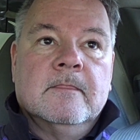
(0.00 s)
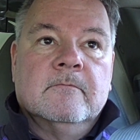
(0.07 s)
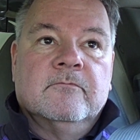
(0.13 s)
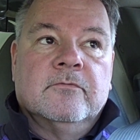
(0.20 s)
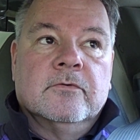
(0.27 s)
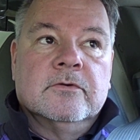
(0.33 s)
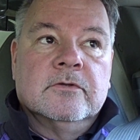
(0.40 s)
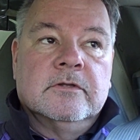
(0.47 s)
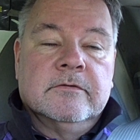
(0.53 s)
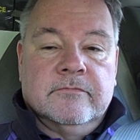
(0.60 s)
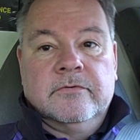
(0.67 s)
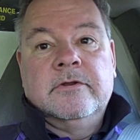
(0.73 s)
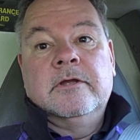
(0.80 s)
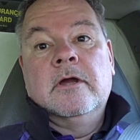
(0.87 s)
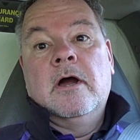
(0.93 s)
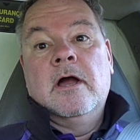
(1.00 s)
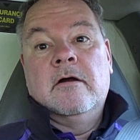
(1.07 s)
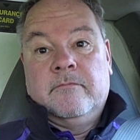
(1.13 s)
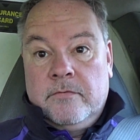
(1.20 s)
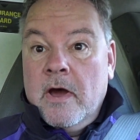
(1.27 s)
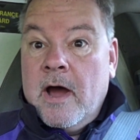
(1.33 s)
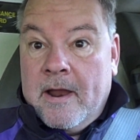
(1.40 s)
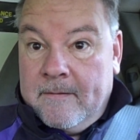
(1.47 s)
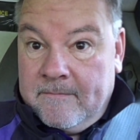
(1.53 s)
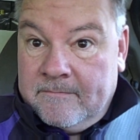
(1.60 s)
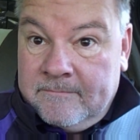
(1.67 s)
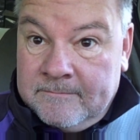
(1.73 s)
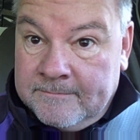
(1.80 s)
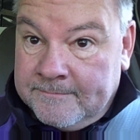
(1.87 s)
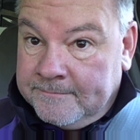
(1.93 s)
for delivery, I have not.
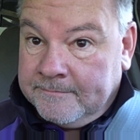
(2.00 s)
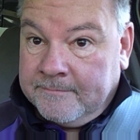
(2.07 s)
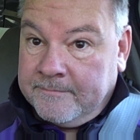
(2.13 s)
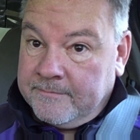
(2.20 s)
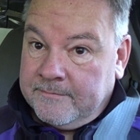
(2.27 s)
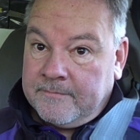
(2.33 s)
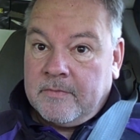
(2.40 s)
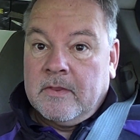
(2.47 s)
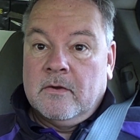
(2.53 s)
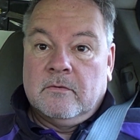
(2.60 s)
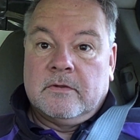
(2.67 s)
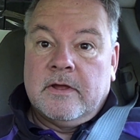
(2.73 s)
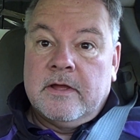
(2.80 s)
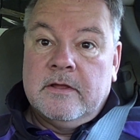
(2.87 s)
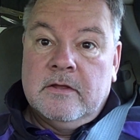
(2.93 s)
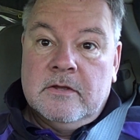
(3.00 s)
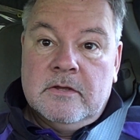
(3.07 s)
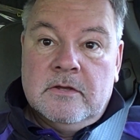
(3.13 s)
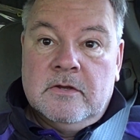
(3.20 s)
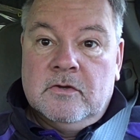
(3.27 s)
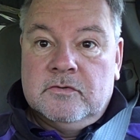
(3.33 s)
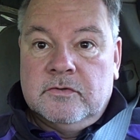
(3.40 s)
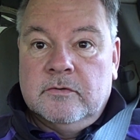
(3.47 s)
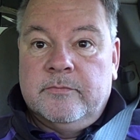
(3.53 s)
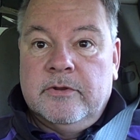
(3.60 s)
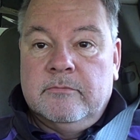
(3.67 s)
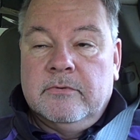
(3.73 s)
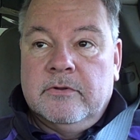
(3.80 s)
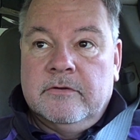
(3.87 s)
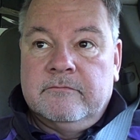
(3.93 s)
Okay, so
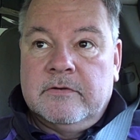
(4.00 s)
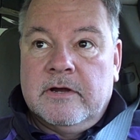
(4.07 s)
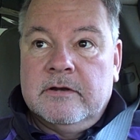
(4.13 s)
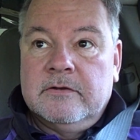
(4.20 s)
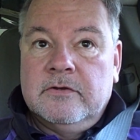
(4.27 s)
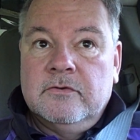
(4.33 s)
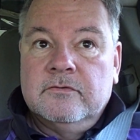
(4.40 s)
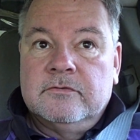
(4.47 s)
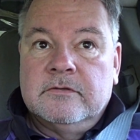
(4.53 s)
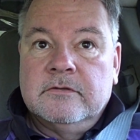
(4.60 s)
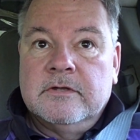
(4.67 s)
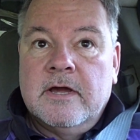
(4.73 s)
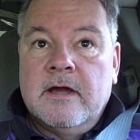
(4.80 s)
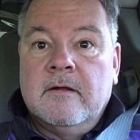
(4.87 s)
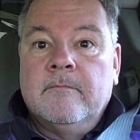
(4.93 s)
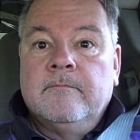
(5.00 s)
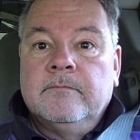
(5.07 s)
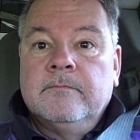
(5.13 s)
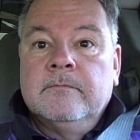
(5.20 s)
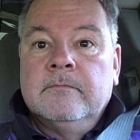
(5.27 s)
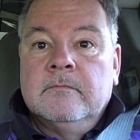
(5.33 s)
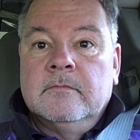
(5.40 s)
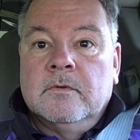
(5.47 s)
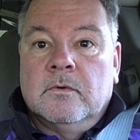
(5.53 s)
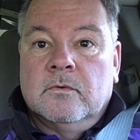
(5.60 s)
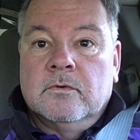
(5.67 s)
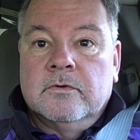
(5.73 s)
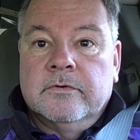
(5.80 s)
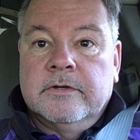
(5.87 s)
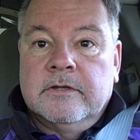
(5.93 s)
people have gotten used to that.
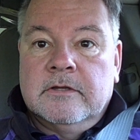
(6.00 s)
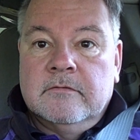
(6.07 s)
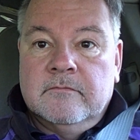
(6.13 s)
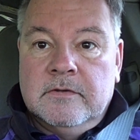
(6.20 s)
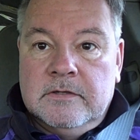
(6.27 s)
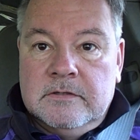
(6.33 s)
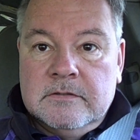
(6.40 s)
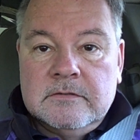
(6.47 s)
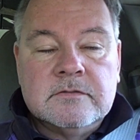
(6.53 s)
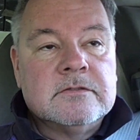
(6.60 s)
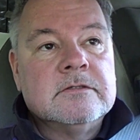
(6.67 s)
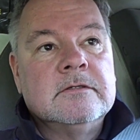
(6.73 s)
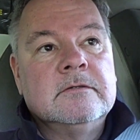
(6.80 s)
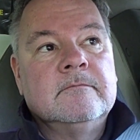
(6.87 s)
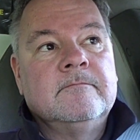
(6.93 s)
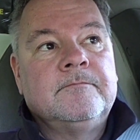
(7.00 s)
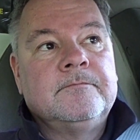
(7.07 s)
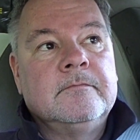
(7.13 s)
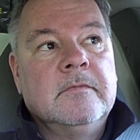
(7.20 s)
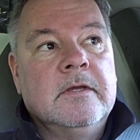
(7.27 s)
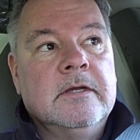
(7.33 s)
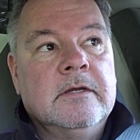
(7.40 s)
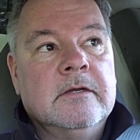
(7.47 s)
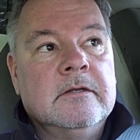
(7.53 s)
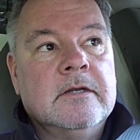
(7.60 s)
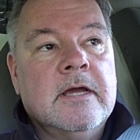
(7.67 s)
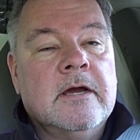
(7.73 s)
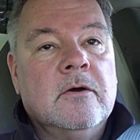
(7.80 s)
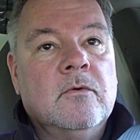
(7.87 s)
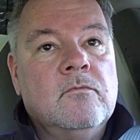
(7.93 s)
Ordering convenience, and
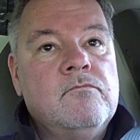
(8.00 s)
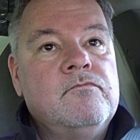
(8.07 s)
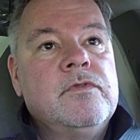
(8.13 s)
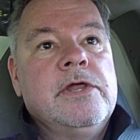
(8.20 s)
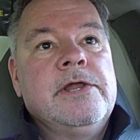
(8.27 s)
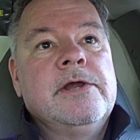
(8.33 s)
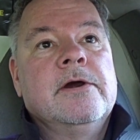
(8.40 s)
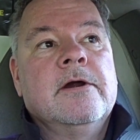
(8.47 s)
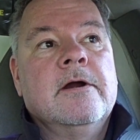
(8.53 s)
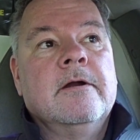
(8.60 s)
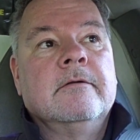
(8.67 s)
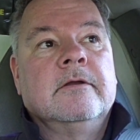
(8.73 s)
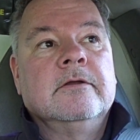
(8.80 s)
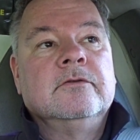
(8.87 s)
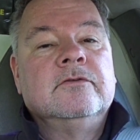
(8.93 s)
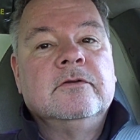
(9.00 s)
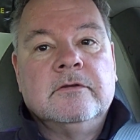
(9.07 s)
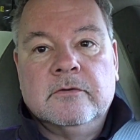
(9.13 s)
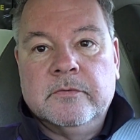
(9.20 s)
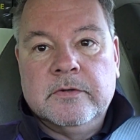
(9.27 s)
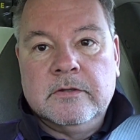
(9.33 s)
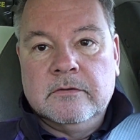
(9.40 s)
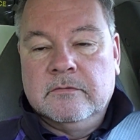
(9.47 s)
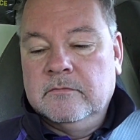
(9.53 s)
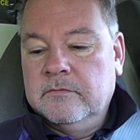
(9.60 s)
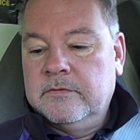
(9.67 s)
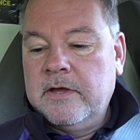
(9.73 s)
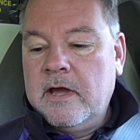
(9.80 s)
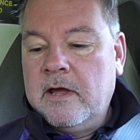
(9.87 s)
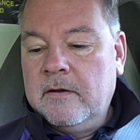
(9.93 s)
now they are continuing
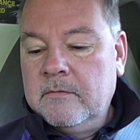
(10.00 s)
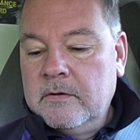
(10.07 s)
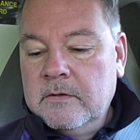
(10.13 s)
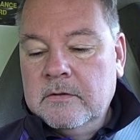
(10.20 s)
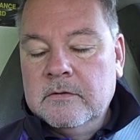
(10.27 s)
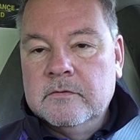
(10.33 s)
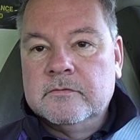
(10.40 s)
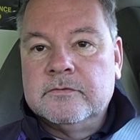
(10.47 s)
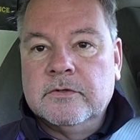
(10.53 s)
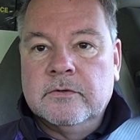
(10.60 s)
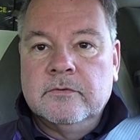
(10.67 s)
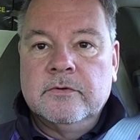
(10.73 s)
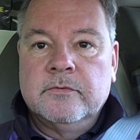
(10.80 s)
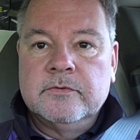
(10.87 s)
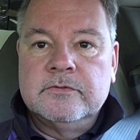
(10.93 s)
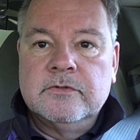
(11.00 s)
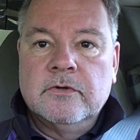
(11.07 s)
that. So there was